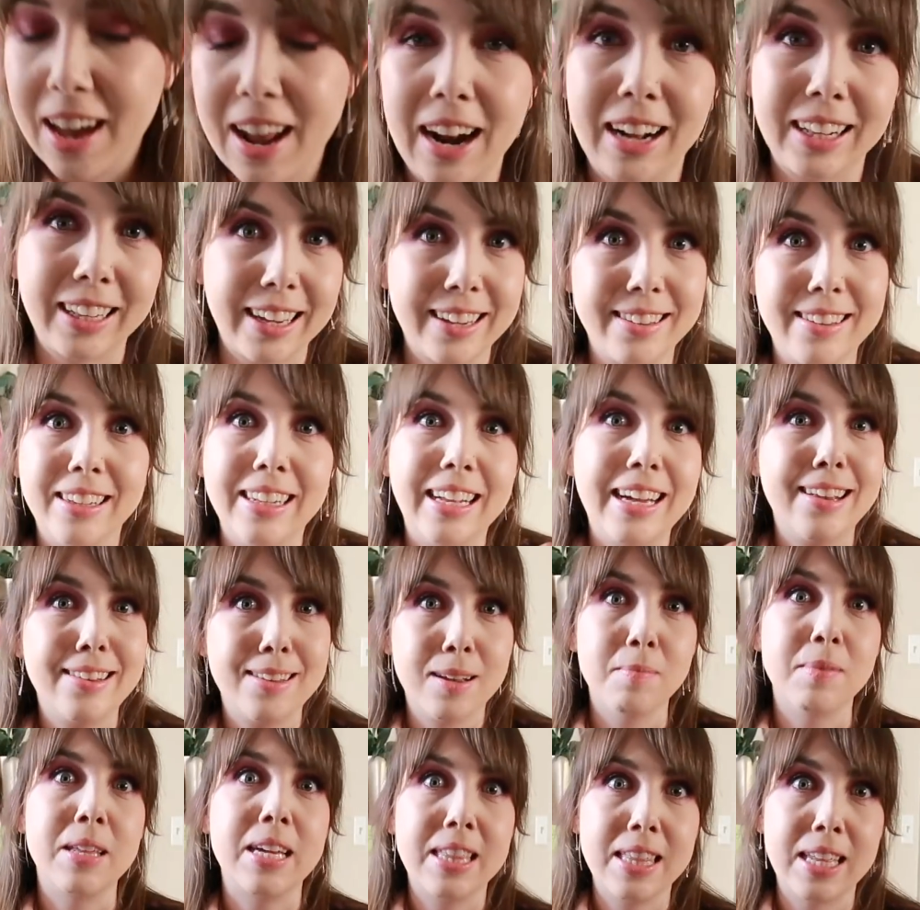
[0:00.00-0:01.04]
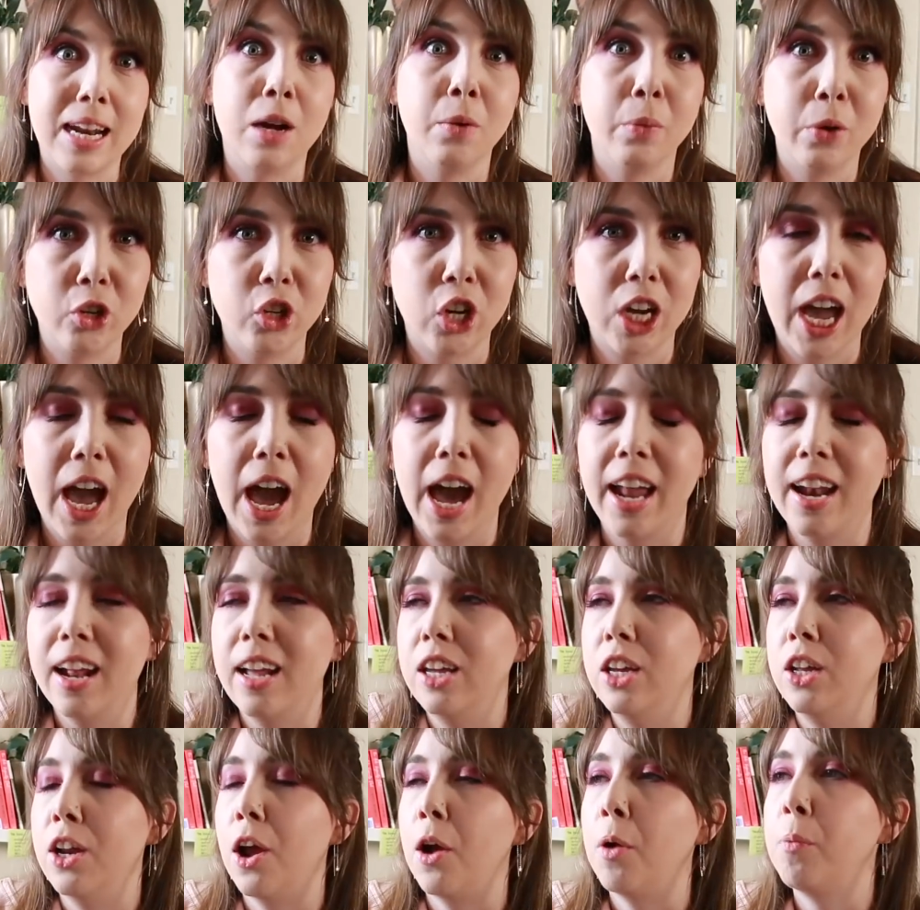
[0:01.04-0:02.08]
and I like delete something that I wish I
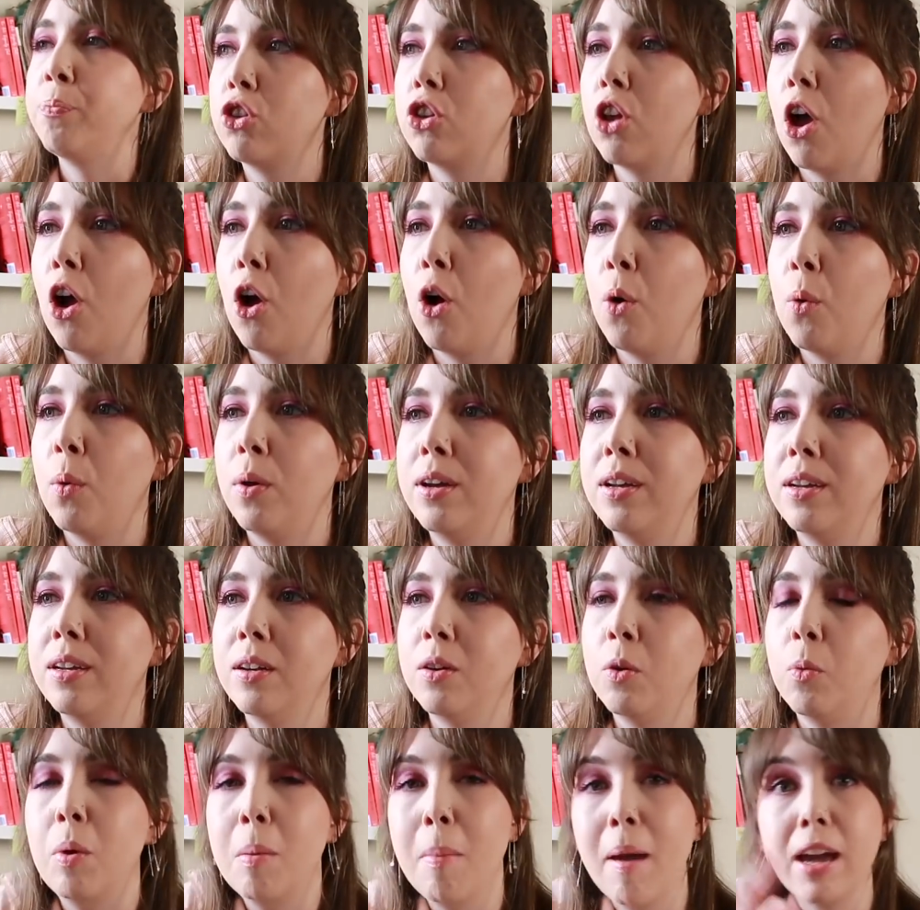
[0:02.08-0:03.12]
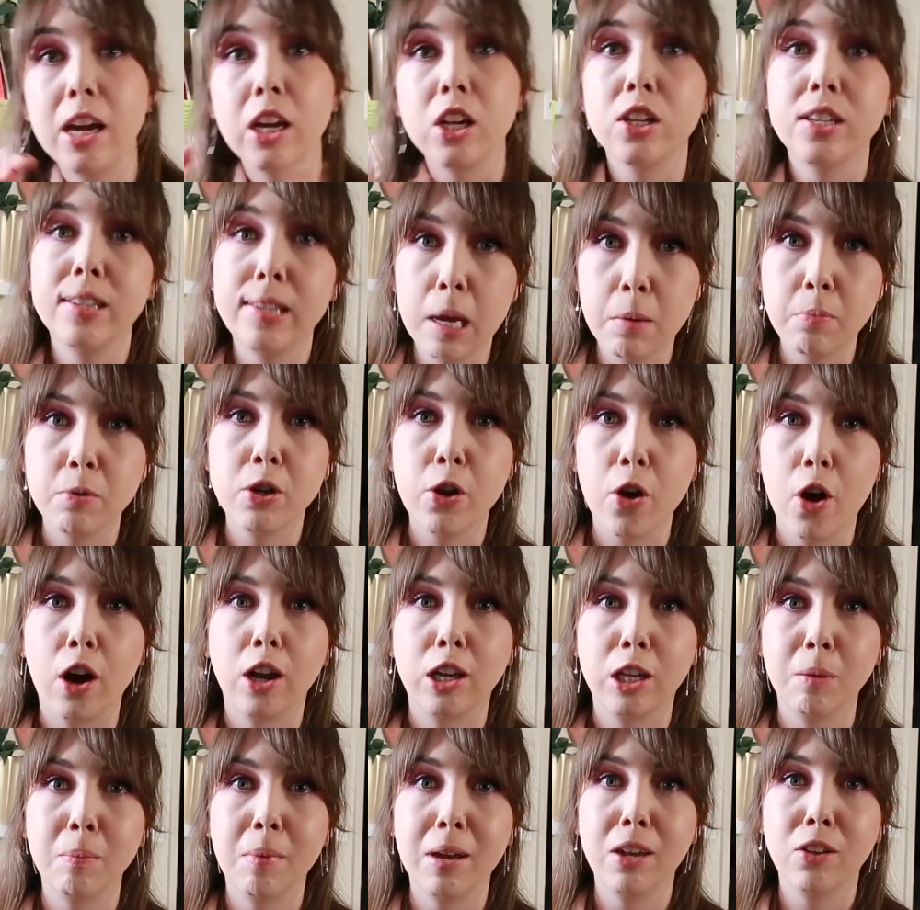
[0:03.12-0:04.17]
hadn't, you know? So we make a separate
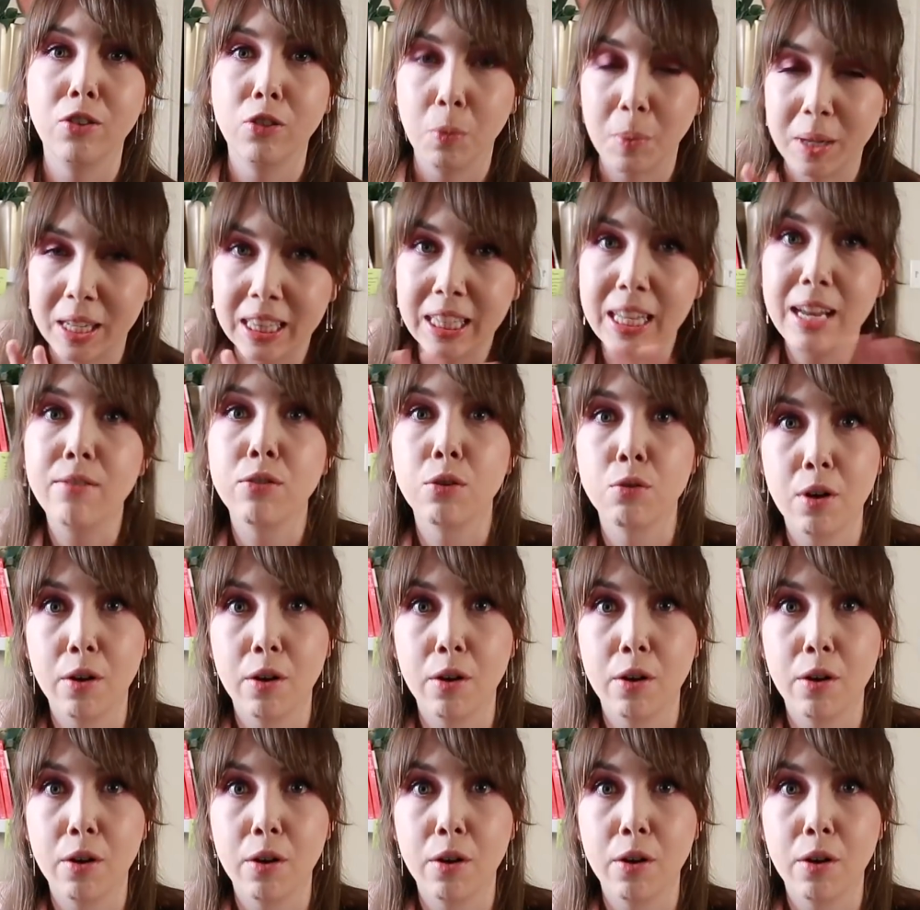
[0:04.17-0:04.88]
document so we can leave the